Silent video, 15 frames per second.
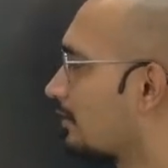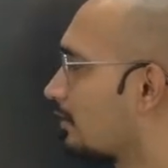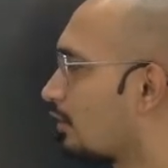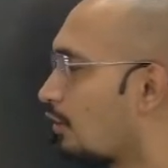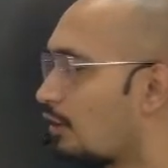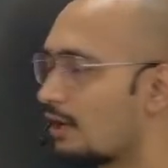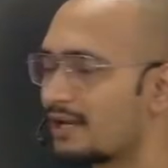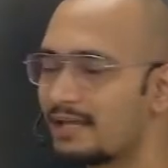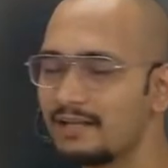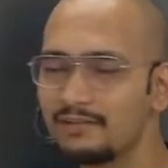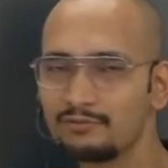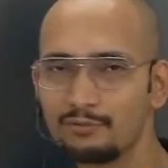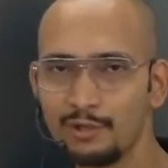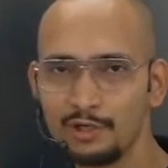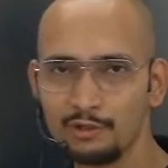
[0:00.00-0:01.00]
Organ is
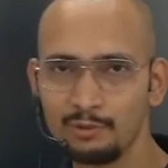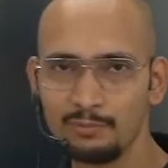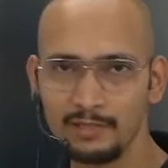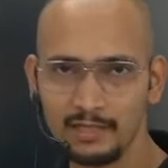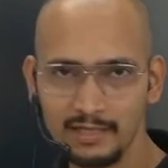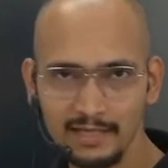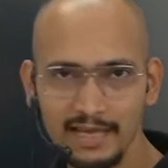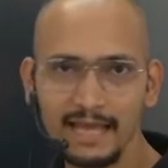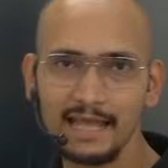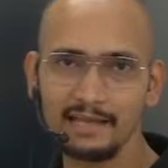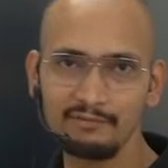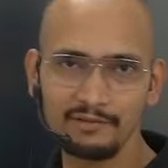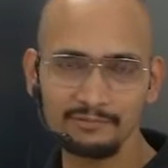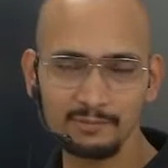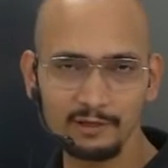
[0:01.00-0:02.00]
going to be anyways
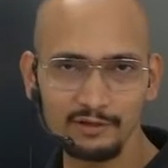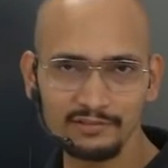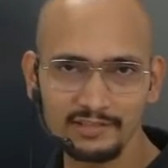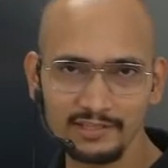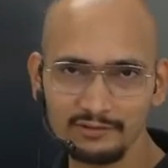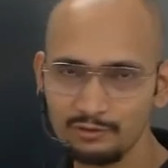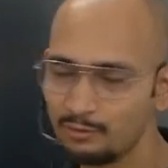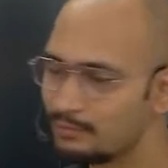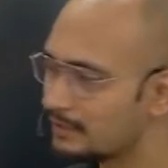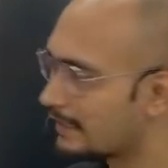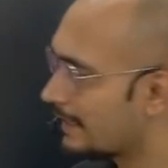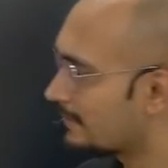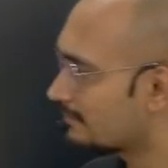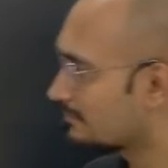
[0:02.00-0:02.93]
because it is noble gas,